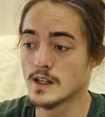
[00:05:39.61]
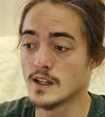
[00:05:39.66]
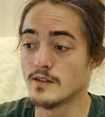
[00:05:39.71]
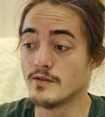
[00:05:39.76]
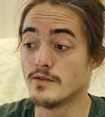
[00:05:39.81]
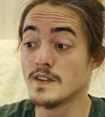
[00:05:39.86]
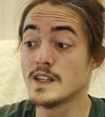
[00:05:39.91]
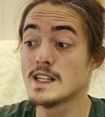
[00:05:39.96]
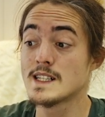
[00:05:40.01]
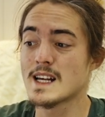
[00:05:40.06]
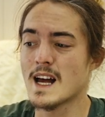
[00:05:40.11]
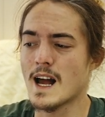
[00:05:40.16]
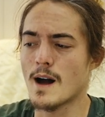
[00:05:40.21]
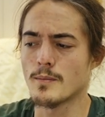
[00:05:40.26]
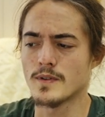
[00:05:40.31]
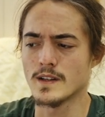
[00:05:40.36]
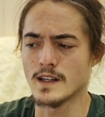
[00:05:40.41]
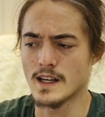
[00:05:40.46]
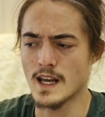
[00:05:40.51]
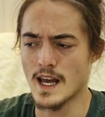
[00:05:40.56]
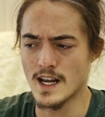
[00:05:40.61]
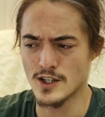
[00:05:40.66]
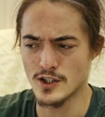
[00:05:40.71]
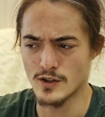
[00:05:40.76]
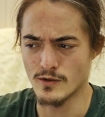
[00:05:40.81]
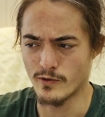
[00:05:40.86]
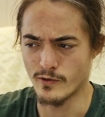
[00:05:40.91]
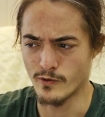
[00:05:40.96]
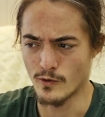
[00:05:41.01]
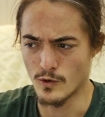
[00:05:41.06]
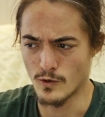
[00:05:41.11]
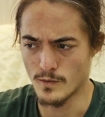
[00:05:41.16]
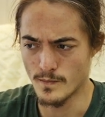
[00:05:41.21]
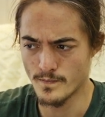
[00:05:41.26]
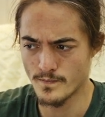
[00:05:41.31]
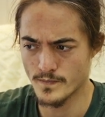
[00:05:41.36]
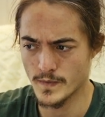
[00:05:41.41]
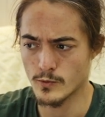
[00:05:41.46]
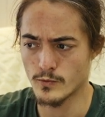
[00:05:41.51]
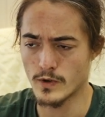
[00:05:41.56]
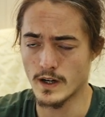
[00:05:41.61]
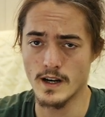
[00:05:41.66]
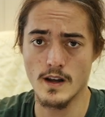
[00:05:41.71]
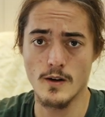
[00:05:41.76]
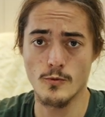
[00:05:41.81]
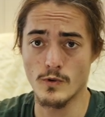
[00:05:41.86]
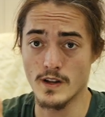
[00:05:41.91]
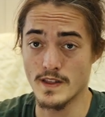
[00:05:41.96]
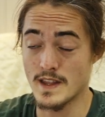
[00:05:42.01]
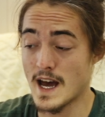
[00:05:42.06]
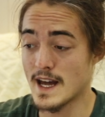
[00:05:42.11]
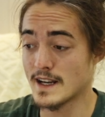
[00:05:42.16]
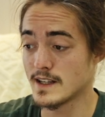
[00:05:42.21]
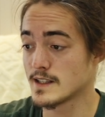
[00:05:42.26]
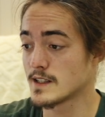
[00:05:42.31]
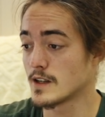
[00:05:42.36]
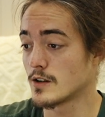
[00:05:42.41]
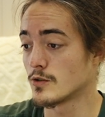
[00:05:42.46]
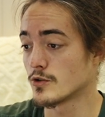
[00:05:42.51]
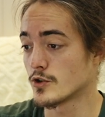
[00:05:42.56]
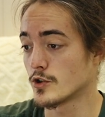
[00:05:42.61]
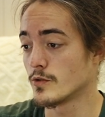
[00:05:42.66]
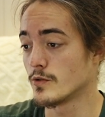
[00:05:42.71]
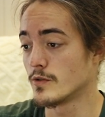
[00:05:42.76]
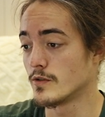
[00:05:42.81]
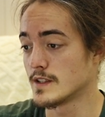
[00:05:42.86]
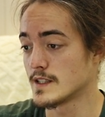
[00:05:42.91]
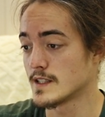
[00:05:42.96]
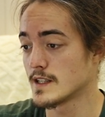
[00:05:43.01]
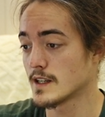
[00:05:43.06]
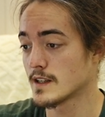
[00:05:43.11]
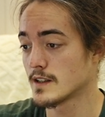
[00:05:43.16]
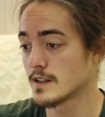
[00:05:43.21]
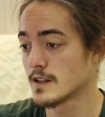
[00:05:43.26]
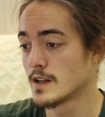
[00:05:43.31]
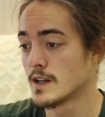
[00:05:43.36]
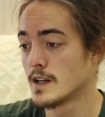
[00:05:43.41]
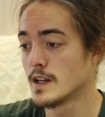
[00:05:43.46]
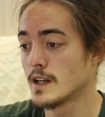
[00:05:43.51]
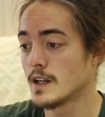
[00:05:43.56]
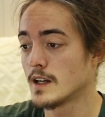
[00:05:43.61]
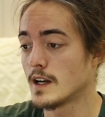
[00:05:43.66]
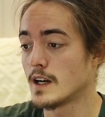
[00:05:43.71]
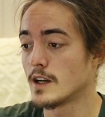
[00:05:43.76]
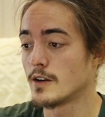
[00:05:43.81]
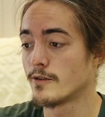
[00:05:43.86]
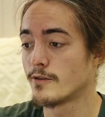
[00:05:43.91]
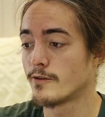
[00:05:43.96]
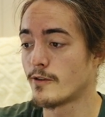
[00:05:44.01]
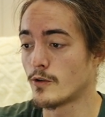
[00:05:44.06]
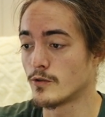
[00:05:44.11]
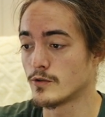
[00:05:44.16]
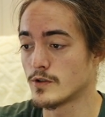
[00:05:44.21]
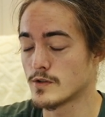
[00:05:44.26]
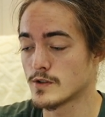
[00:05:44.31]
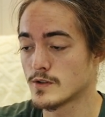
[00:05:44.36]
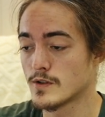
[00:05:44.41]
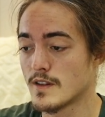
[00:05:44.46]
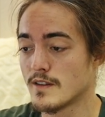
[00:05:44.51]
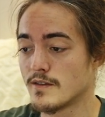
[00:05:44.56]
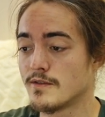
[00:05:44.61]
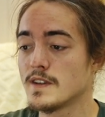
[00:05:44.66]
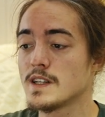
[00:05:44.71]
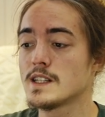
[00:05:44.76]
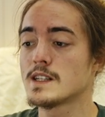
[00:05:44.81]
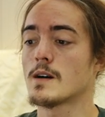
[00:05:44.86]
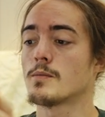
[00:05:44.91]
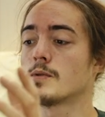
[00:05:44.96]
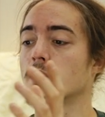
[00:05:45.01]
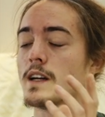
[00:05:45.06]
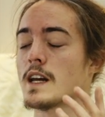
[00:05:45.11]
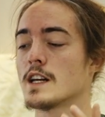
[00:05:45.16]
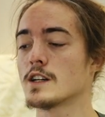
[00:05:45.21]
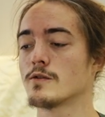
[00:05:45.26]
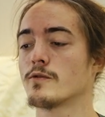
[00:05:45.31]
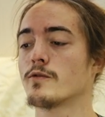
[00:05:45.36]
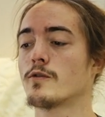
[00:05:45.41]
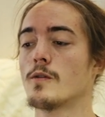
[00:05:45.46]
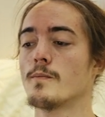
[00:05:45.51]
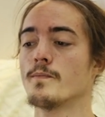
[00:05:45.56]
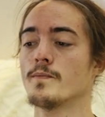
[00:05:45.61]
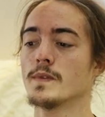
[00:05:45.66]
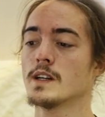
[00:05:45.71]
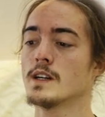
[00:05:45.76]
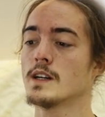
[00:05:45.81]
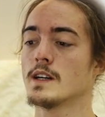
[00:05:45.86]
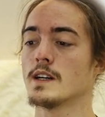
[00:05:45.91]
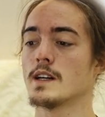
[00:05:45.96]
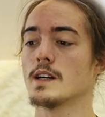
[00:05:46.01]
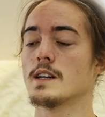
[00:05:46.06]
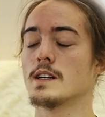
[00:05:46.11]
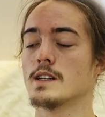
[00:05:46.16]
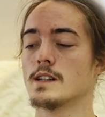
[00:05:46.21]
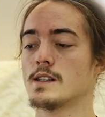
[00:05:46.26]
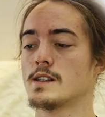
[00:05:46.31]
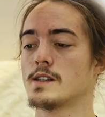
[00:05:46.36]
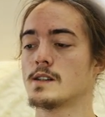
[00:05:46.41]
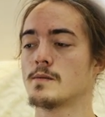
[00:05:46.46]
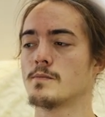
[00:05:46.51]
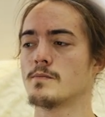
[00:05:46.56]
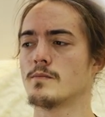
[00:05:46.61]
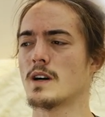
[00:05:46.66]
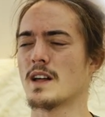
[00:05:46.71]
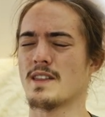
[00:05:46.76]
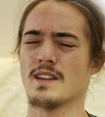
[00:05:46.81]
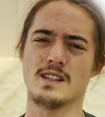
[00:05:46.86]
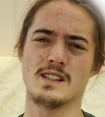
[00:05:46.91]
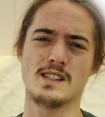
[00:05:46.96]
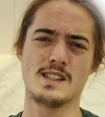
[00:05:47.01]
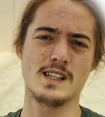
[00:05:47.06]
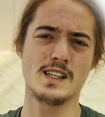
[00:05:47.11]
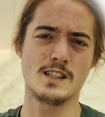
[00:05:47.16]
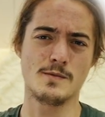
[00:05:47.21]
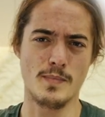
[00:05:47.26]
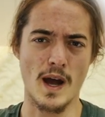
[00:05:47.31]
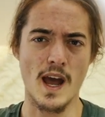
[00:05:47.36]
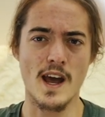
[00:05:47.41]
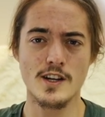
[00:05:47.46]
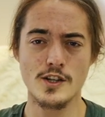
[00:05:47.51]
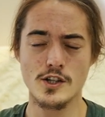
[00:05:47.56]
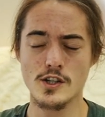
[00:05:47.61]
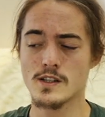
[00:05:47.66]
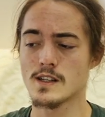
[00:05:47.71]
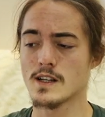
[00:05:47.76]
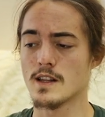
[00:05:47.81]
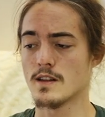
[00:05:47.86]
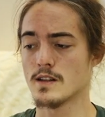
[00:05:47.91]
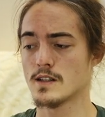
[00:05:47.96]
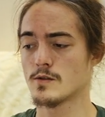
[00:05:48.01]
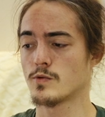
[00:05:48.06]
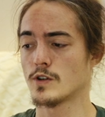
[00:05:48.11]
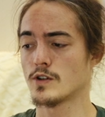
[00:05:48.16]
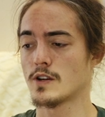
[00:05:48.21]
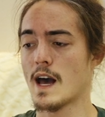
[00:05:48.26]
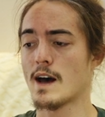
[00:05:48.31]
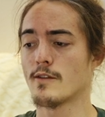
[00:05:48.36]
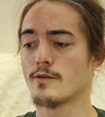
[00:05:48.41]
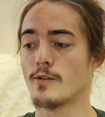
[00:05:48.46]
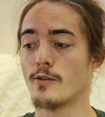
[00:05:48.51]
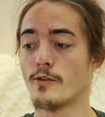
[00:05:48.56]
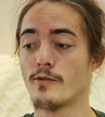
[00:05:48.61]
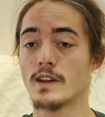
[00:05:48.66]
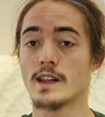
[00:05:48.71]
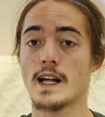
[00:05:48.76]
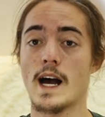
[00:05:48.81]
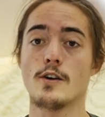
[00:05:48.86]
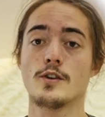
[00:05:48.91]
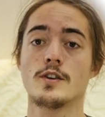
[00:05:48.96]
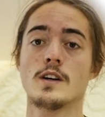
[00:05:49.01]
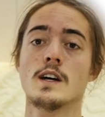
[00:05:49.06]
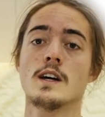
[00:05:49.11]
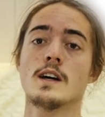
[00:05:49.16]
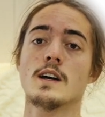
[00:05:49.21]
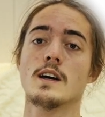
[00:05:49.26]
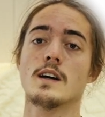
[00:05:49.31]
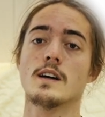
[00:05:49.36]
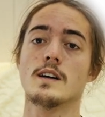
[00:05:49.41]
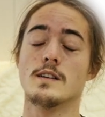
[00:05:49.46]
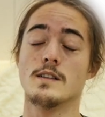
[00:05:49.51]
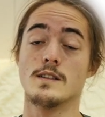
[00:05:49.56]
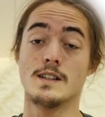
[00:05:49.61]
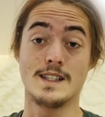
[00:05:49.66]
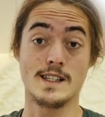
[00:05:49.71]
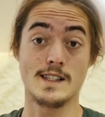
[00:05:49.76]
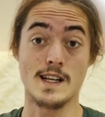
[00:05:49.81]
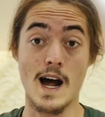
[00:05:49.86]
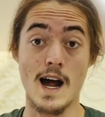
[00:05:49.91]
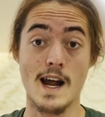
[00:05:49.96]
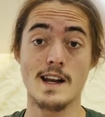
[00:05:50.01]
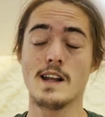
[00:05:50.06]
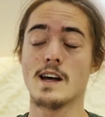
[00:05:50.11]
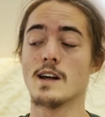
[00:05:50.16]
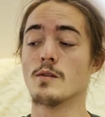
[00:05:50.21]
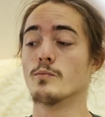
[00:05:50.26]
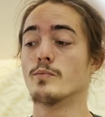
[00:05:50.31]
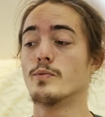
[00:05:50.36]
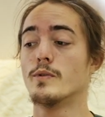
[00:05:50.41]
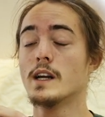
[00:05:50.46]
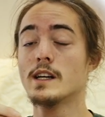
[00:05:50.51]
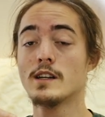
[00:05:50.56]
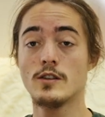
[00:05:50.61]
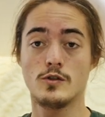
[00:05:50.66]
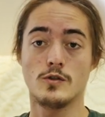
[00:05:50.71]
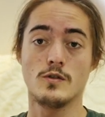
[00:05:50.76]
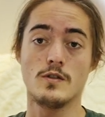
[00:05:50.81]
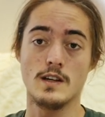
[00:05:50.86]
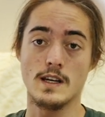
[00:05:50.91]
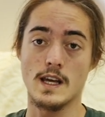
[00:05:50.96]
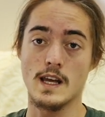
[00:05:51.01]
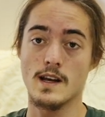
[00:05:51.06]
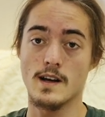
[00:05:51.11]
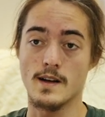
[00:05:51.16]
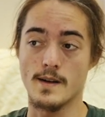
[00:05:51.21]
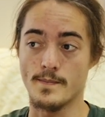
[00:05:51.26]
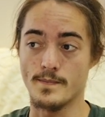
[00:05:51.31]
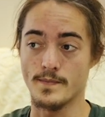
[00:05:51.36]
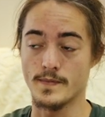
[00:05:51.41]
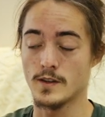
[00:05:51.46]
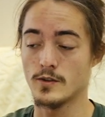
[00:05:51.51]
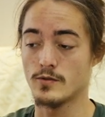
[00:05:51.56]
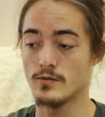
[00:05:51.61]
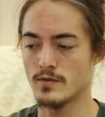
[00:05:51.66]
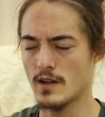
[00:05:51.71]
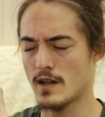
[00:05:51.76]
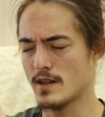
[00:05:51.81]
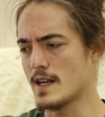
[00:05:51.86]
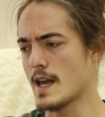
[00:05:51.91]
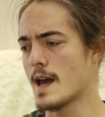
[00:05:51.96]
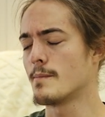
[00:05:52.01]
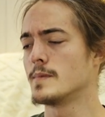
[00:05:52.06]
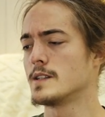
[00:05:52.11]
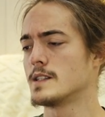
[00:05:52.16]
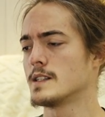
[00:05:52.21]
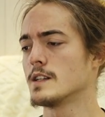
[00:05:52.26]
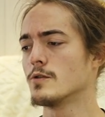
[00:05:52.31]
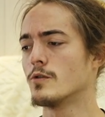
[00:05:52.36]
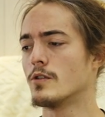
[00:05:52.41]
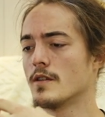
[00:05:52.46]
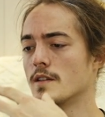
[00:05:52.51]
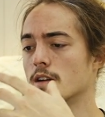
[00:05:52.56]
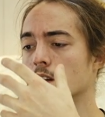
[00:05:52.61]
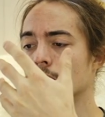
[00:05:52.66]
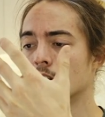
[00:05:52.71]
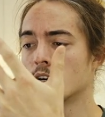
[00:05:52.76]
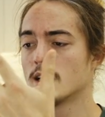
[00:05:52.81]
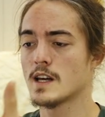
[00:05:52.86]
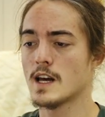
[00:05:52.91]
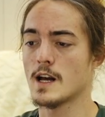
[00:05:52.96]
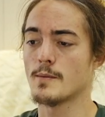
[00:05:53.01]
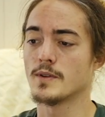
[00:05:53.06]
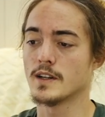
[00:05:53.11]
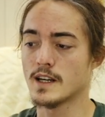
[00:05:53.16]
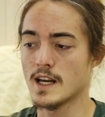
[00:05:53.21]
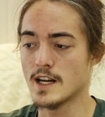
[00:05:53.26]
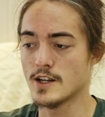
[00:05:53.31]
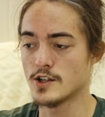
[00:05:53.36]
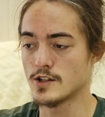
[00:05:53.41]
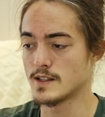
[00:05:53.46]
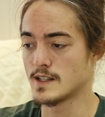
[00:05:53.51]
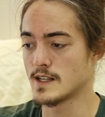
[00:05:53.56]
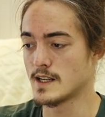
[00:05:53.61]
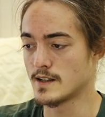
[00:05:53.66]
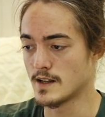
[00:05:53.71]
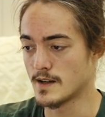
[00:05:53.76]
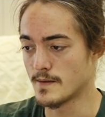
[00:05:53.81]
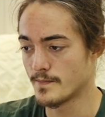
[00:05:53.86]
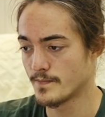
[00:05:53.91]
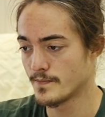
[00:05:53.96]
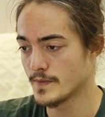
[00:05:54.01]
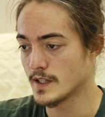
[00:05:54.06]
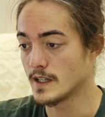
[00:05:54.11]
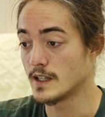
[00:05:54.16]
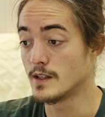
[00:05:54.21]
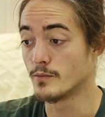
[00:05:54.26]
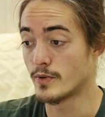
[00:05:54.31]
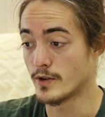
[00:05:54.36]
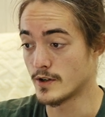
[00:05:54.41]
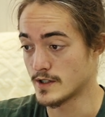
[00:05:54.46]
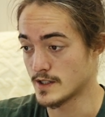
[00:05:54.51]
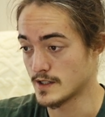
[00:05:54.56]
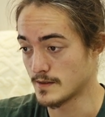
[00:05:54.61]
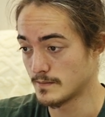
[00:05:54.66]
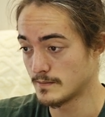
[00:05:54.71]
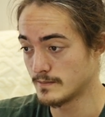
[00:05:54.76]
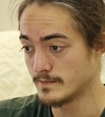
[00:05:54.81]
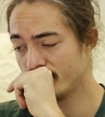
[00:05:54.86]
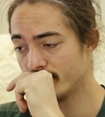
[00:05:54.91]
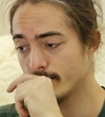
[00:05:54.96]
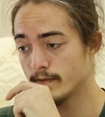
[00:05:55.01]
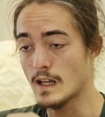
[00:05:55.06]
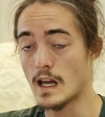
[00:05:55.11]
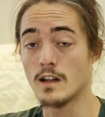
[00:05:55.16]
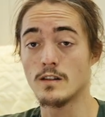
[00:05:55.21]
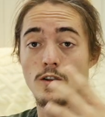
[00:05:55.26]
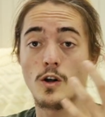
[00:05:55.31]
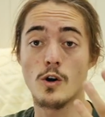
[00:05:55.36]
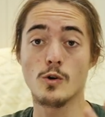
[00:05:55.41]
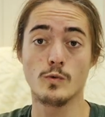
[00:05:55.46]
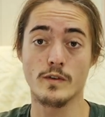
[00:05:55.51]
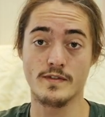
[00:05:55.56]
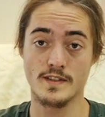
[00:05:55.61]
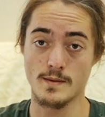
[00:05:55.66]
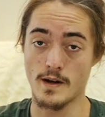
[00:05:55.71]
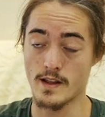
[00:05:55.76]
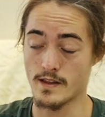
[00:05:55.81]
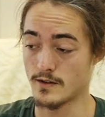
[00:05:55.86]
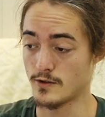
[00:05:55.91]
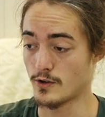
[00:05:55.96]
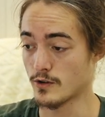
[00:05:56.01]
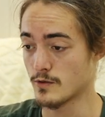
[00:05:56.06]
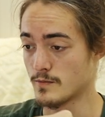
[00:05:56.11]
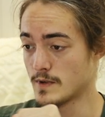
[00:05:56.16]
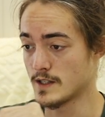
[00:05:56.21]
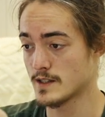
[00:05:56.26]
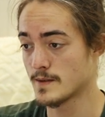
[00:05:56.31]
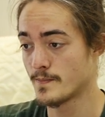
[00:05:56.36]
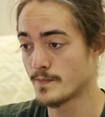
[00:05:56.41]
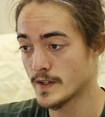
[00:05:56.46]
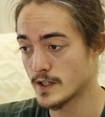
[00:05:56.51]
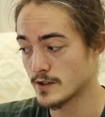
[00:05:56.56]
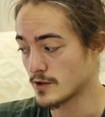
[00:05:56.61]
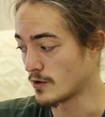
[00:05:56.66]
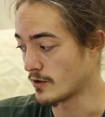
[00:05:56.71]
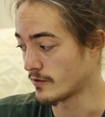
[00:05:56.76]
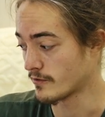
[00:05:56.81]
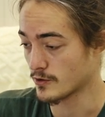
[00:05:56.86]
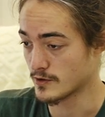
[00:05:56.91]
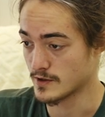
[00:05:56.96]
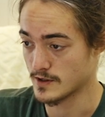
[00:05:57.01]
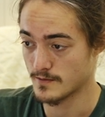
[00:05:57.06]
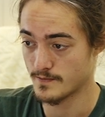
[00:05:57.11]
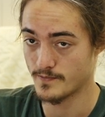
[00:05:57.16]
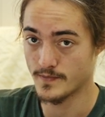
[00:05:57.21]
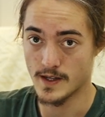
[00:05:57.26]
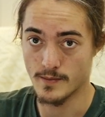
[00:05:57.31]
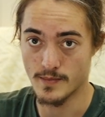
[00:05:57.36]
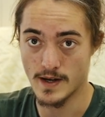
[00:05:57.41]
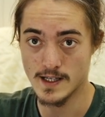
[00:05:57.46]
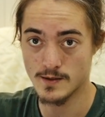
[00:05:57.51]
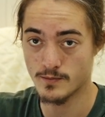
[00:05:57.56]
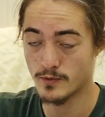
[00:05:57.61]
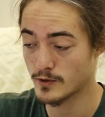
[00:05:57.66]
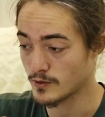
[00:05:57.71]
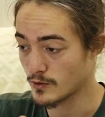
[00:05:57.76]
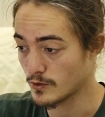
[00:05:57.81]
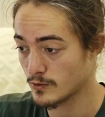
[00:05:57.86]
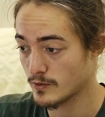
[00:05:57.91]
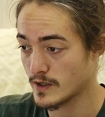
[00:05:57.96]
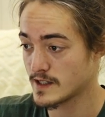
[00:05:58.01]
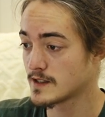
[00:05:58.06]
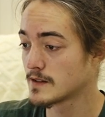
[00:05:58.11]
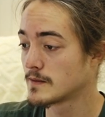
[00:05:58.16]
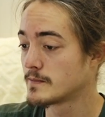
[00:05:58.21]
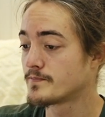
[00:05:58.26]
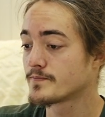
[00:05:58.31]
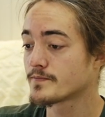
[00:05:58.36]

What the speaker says: Visa application form, what that is, I'll show you in a second, and a photo. So the visa application form is, I think, 6 pages, and this is what you have to fill out, sign, and bring to the embassy or the application center in person, along with some other documents. So, of course, the passport always,